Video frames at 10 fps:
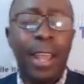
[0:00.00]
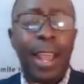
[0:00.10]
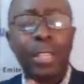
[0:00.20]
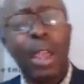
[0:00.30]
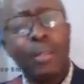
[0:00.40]

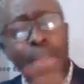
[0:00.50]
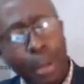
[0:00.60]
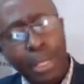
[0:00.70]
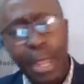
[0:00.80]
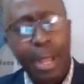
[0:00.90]
and to
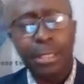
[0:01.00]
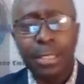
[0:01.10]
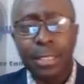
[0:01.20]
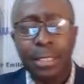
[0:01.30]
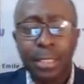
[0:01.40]
everybody
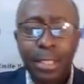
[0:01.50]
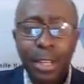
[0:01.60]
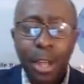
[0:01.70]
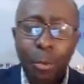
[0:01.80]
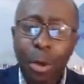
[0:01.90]
else.
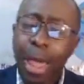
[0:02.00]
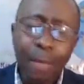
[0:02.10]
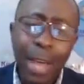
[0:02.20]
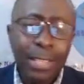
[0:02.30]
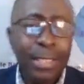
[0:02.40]

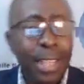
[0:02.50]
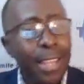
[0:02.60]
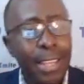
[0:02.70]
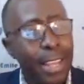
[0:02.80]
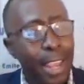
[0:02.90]
Whatever I say
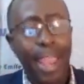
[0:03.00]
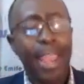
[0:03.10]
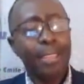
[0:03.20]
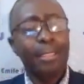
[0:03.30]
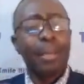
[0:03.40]

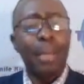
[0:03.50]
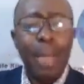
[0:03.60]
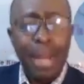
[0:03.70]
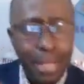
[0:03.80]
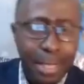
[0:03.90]
here, let
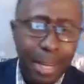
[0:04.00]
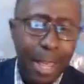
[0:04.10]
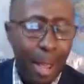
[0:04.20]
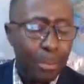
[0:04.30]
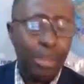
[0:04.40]
me make this
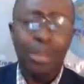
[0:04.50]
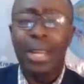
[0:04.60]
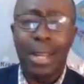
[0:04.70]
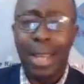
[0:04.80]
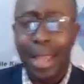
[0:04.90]
clear,
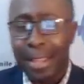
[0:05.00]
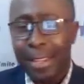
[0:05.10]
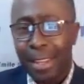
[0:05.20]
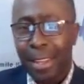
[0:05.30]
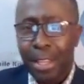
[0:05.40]
absolutely clear.
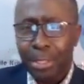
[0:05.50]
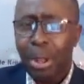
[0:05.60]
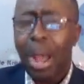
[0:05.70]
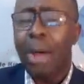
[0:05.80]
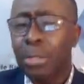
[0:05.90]
It's
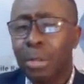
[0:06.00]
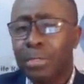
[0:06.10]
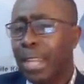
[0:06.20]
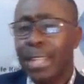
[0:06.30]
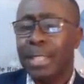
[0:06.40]
not out of
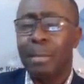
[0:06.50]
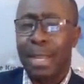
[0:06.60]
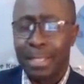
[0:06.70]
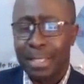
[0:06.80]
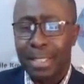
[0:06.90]

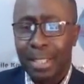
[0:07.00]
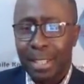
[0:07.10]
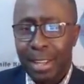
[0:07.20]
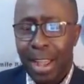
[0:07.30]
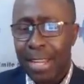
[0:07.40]
sentiment.
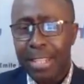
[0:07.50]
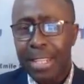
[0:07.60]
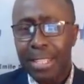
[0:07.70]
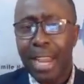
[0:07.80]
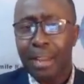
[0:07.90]
I can
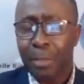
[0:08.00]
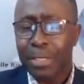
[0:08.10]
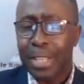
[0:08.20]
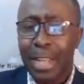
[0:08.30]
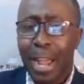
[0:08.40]
decide for
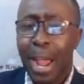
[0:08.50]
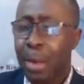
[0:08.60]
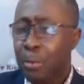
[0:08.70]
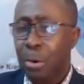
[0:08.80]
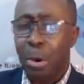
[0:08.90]
take the high
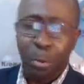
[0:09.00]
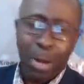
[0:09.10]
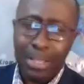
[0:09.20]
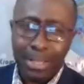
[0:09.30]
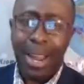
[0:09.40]
road on
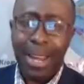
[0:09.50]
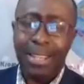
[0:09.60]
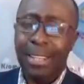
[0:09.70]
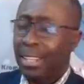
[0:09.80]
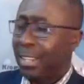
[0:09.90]
one side,
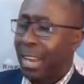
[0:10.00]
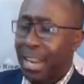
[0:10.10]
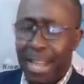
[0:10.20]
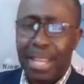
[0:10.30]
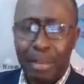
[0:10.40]

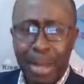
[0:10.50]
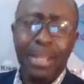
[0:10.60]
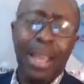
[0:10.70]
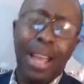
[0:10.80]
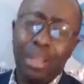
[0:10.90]
and I can make
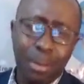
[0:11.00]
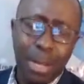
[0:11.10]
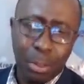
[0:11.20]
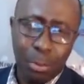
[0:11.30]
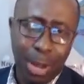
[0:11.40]
the
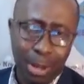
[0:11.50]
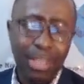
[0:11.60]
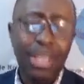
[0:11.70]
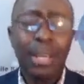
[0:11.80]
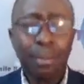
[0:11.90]
arguments well.
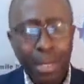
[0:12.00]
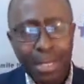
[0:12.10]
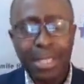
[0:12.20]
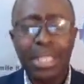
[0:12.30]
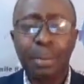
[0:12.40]
But
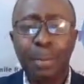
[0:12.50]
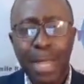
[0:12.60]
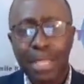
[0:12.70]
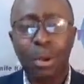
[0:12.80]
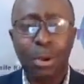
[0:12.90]
this is
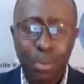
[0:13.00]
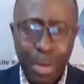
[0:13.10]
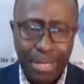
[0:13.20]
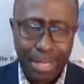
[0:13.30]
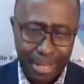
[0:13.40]
based on
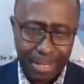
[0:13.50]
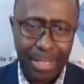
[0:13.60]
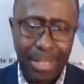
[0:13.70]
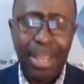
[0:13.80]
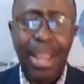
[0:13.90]
reasoning,
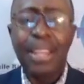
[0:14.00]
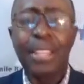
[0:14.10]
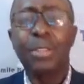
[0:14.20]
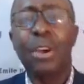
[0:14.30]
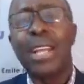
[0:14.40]
and
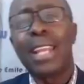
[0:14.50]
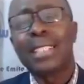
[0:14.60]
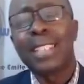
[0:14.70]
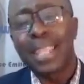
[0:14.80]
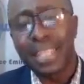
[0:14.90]
it's not an
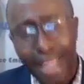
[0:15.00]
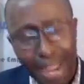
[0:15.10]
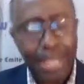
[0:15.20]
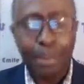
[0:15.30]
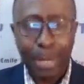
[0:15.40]
exact
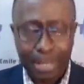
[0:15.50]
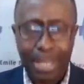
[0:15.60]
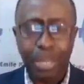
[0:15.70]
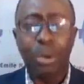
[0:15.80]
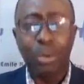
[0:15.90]
science per
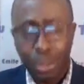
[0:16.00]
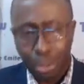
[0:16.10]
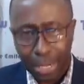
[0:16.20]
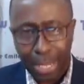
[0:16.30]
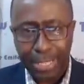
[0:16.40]
se, so we should
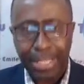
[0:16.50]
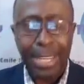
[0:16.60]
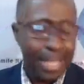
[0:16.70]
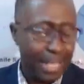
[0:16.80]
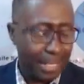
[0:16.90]

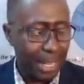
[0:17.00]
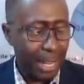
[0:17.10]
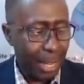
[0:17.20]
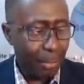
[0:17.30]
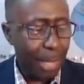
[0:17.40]
understand this.
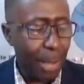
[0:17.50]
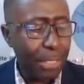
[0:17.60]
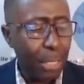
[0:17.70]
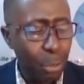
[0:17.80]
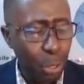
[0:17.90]
But that
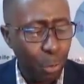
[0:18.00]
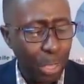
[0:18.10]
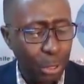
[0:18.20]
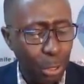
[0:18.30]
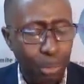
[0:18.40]
was a good
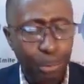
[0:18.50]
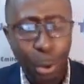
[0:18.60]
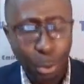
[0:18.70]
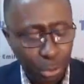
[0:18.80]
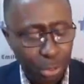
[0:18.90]
question
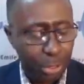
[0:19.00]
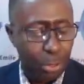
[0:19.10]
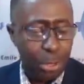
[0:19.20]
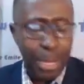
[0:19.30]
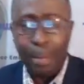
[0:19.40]
posed,
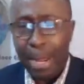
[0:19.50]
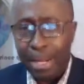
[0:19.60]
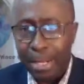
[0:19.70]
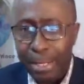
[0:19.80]
here by